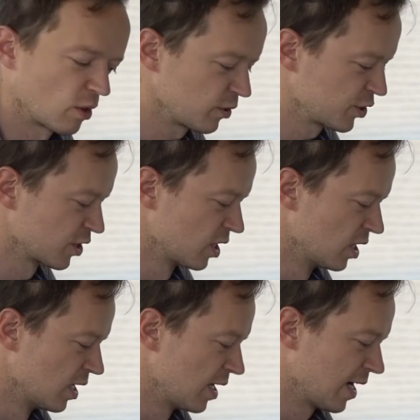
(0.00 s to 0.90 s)
coach.
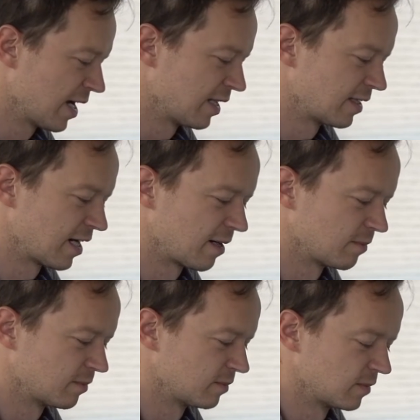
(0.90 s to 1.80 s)
And
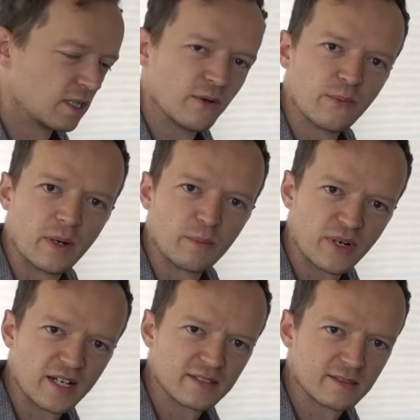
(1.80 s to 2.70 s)
we're
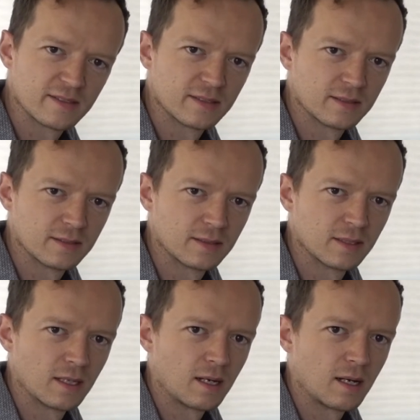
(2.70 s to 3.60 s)
impressed.
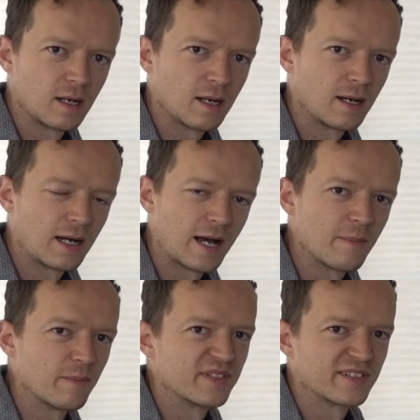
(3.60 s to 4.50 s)

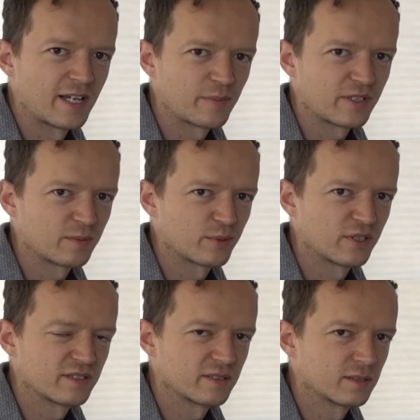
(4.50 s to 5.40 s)
I'm a skeptical
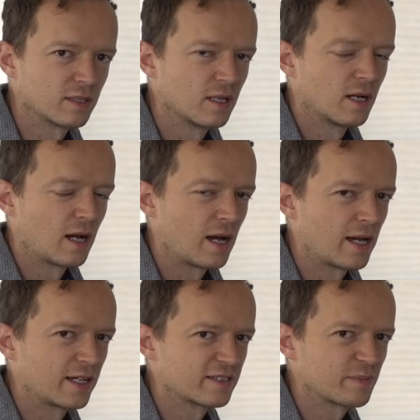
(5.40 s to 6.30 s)
person. I
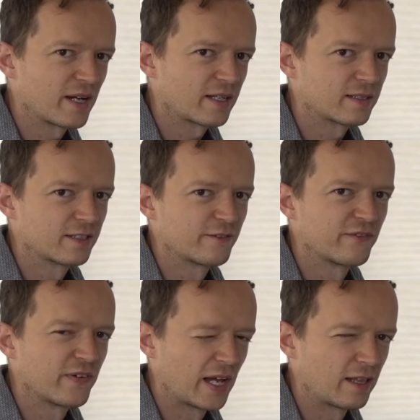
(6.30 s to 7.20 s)
expected
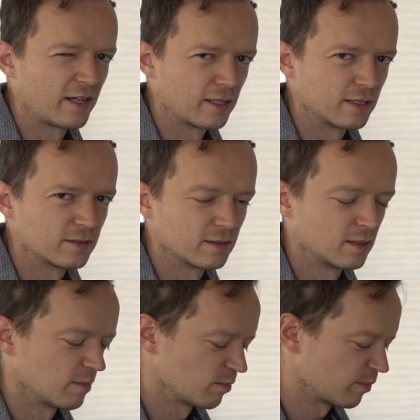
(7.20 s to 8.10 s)
failure,
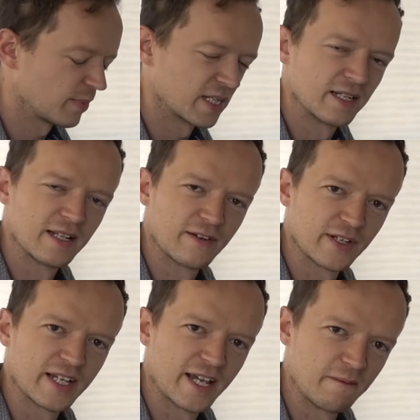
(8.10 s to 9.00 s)
but it never
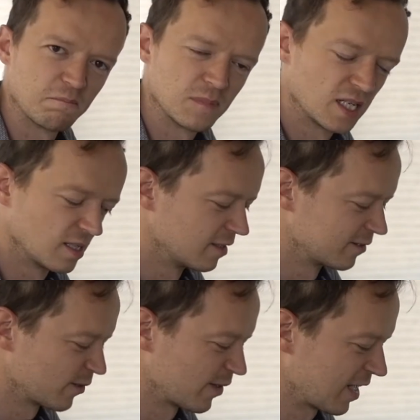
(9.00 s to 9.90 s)
came.
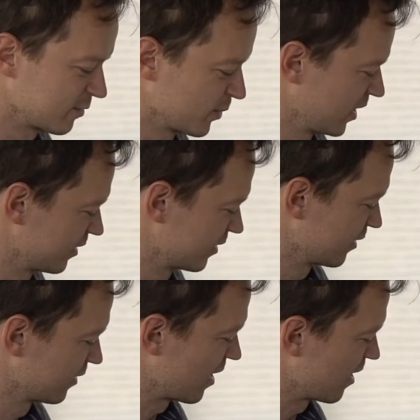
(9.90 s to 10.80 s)
So that's really
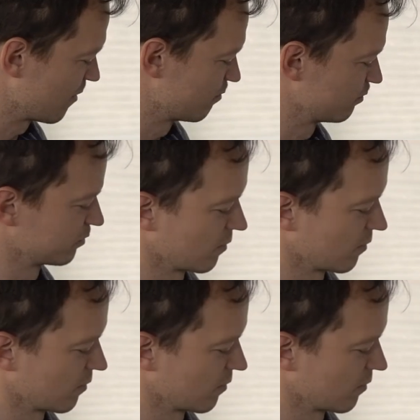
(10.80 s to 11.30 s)
a